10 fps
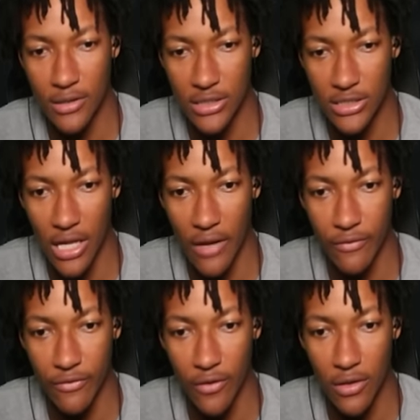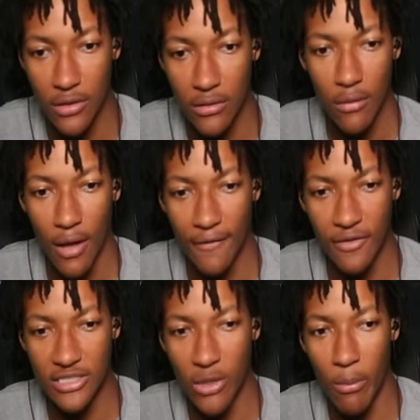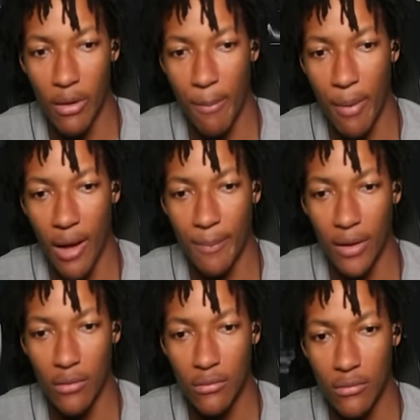this is not even funny. I feel like someone about to pop out.